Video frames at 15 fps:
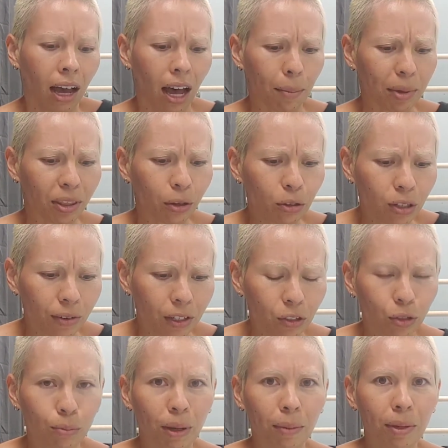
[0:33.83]
and those of
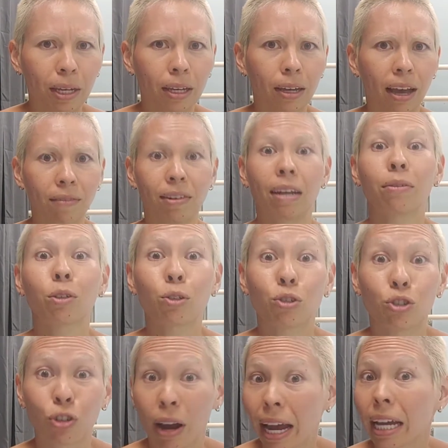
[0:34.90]
us who maybe have never
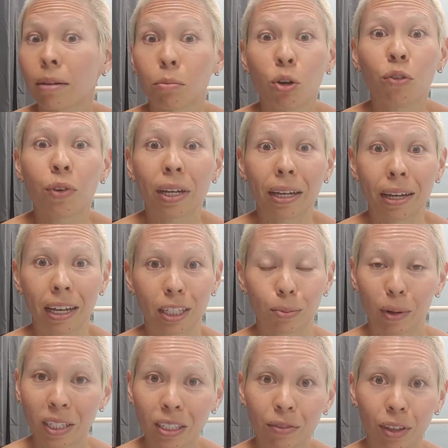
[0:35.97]
tried moving
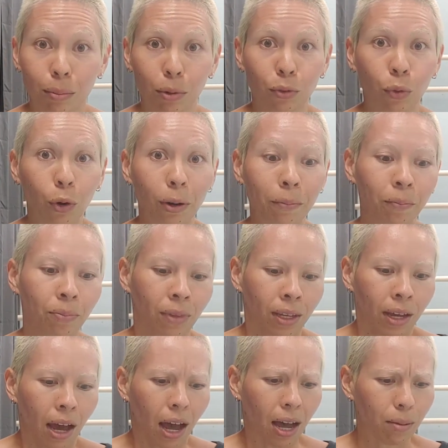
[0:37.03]
expressively before.
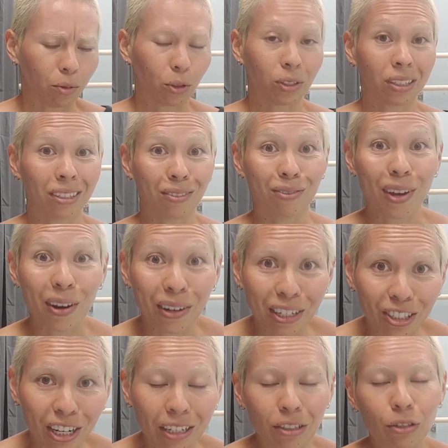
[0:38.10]
So this is
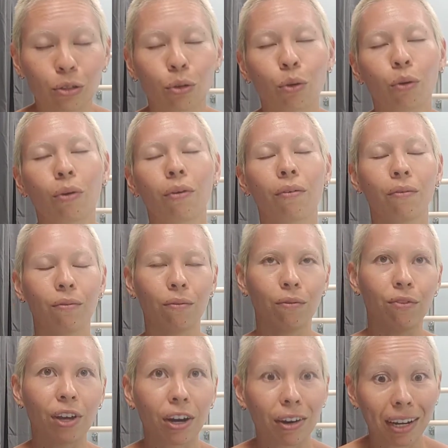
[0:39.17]
very gentle,
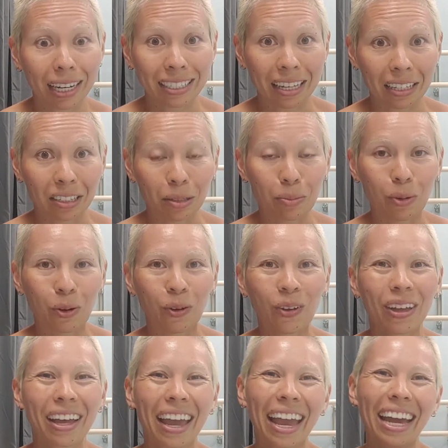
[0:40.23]
very
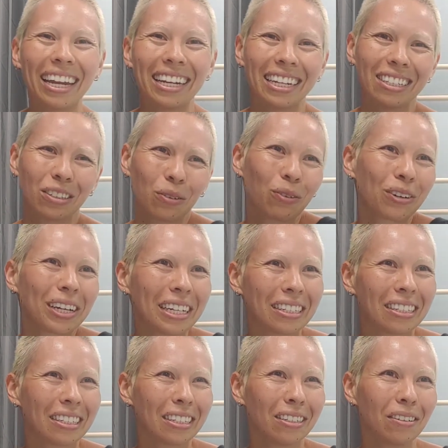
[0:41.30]
accessible, and it's
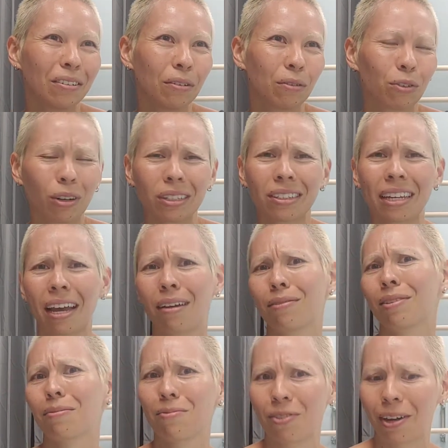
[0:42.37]
oriented for us to have
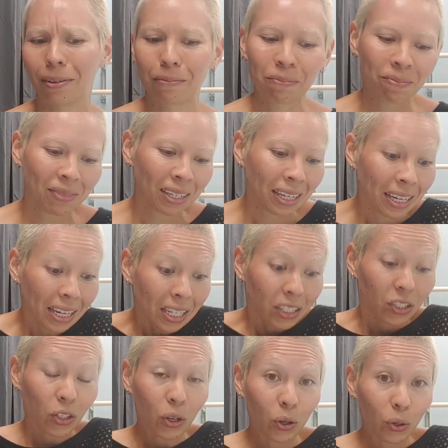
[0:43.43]
some fun.
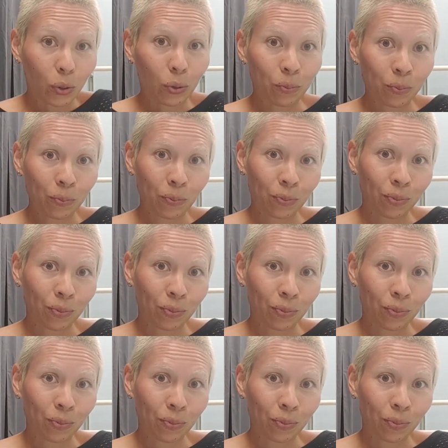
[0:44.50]
So